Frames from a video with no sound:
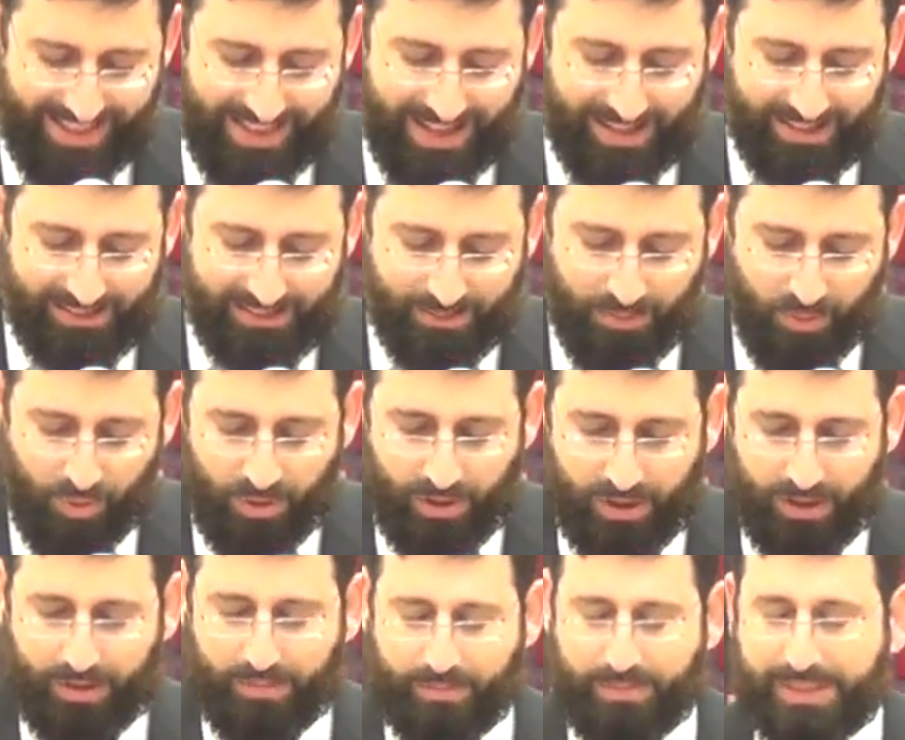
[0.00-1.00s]
that is
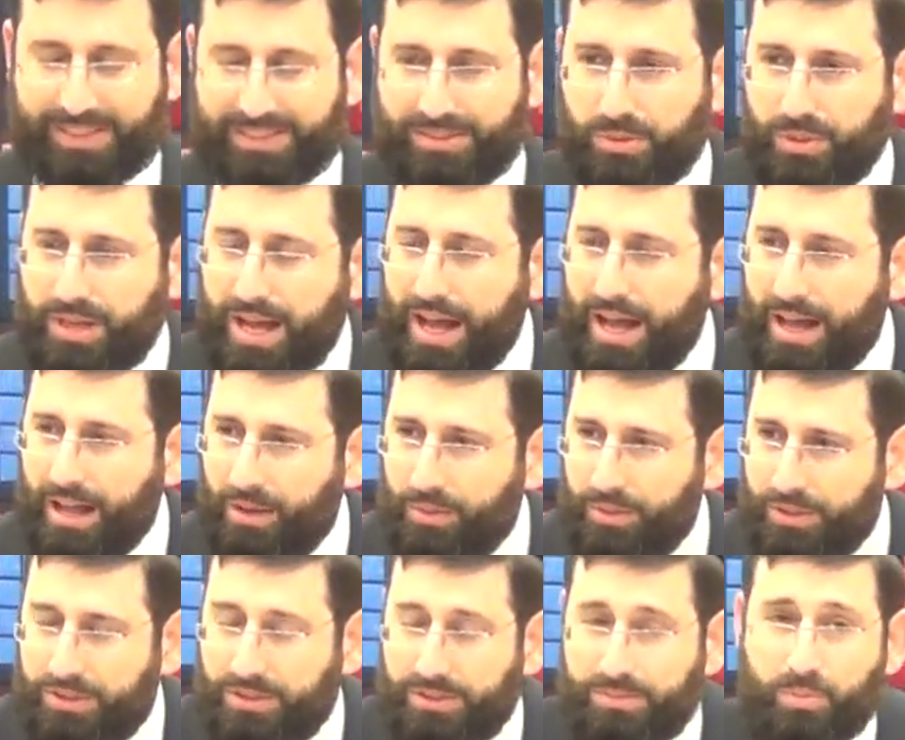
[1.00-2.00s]
more
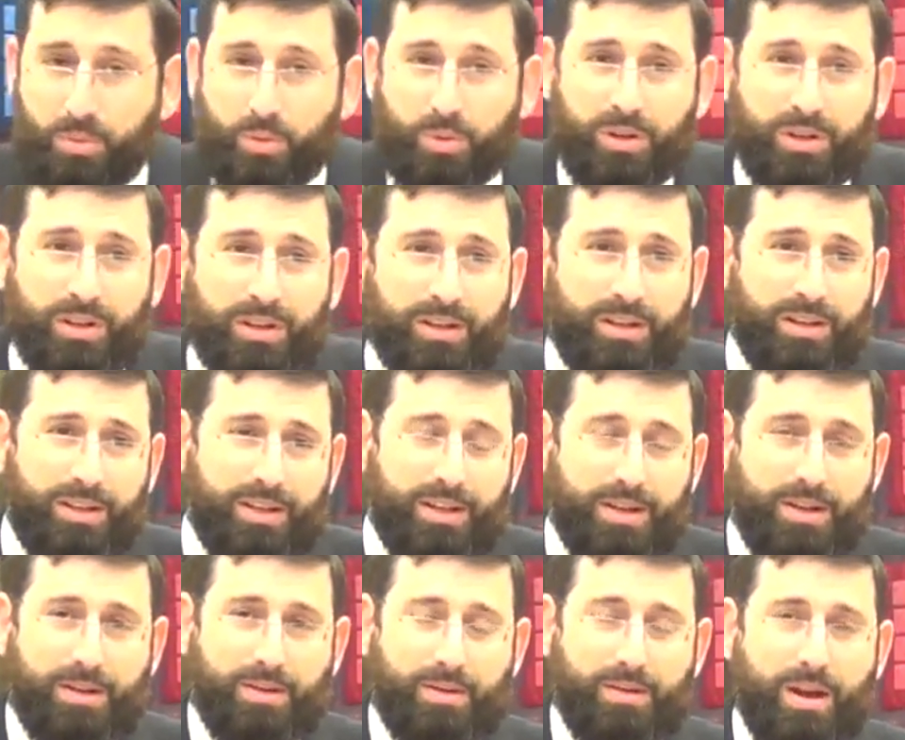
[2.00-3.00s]
misugal, which is more
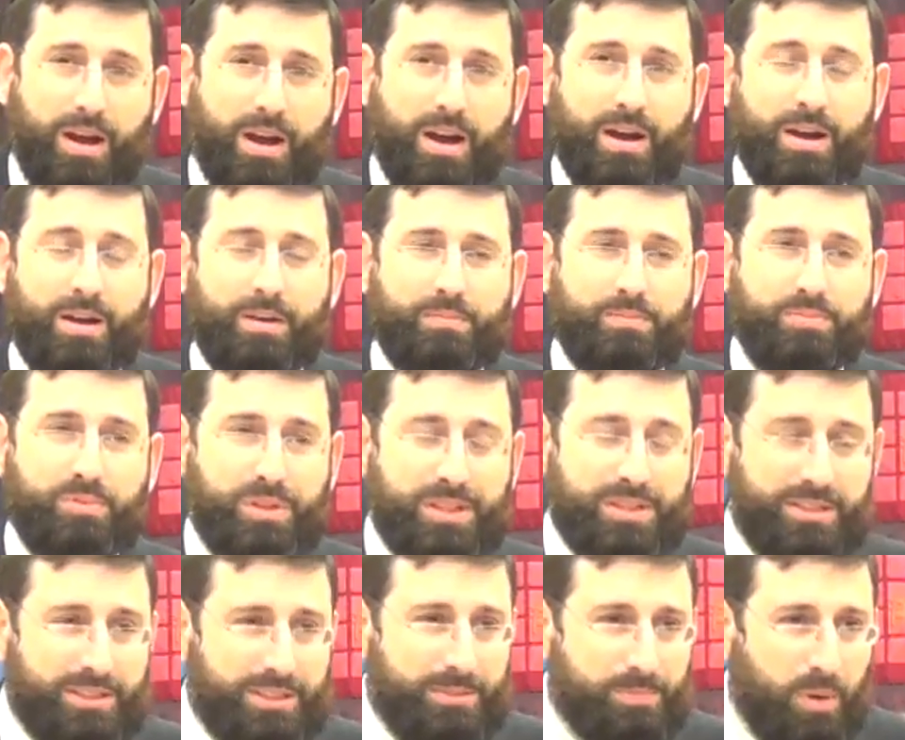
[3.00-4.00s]
uh,
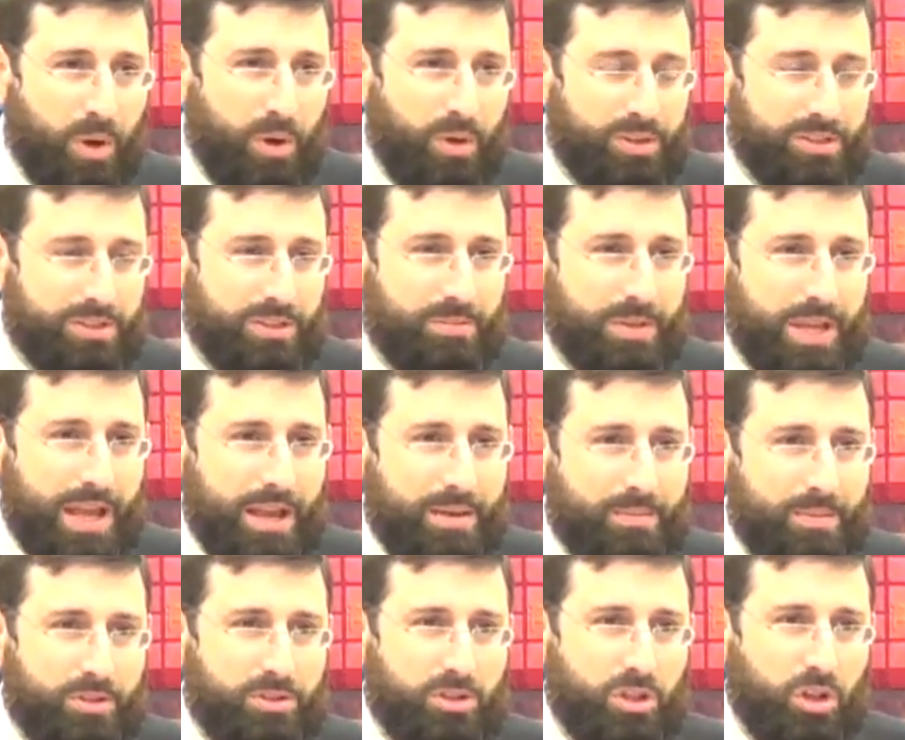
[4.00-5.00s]
predisposed to be
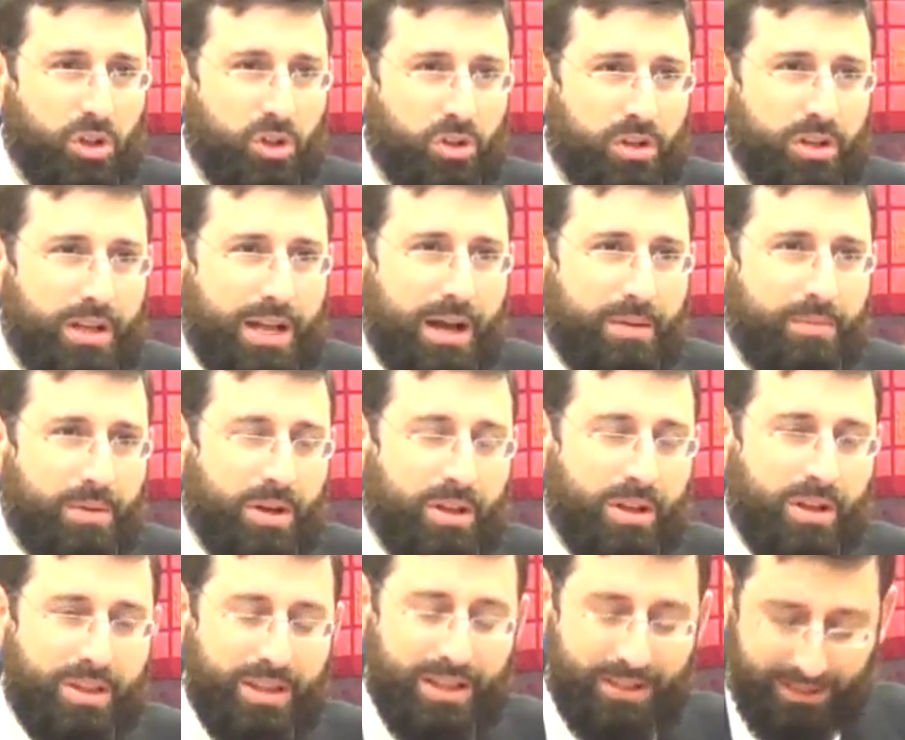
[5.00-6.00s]
able to learn
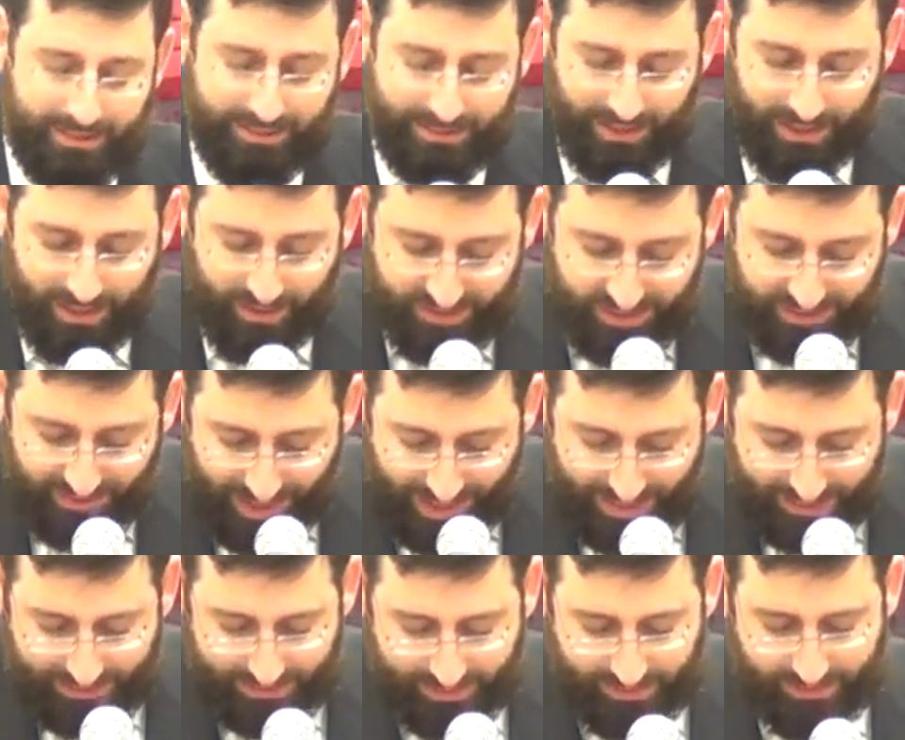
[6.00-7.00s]
Kabbalah than the city of
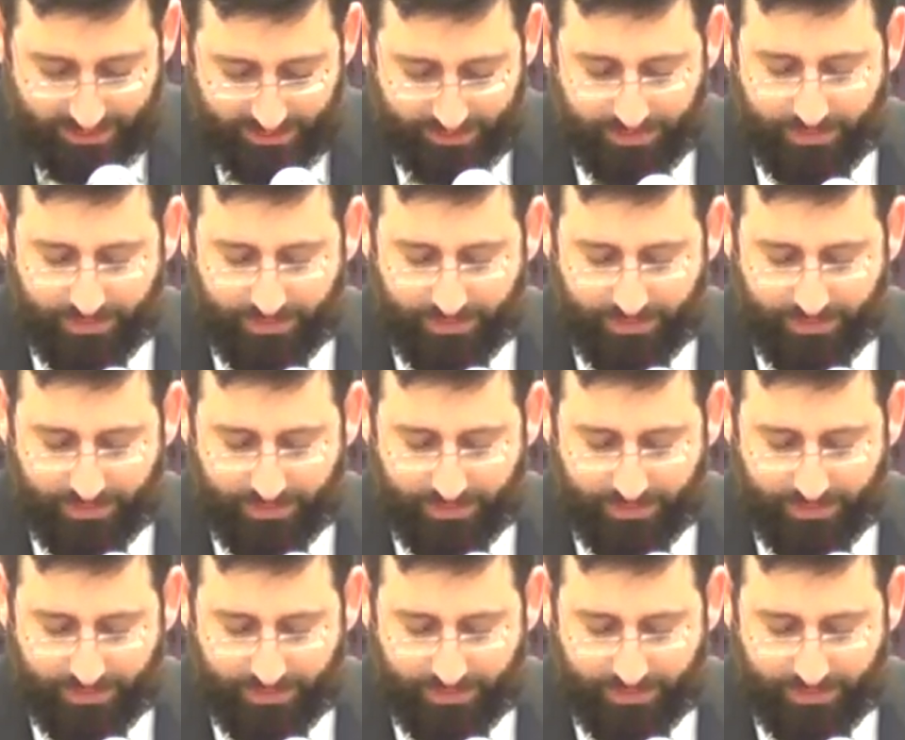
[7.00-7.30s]
Tzfas.